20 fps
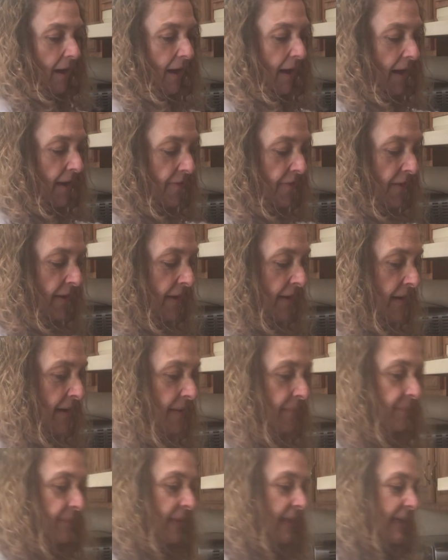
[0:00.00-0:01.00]
And then
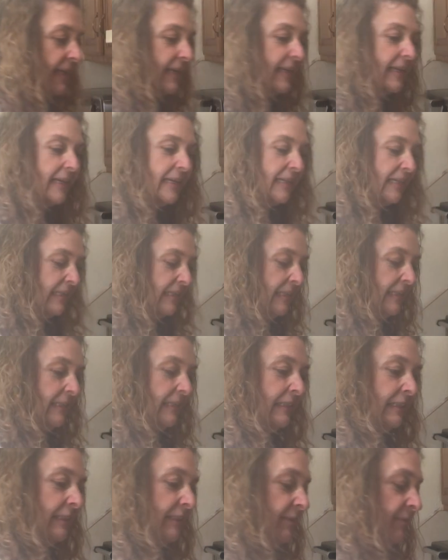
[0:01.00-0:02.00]
I'm
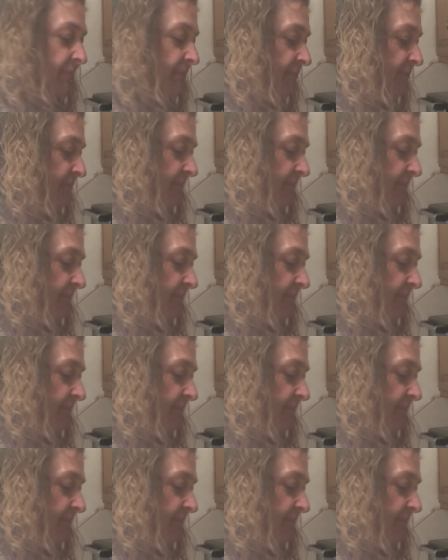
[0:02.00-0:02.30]
thinking,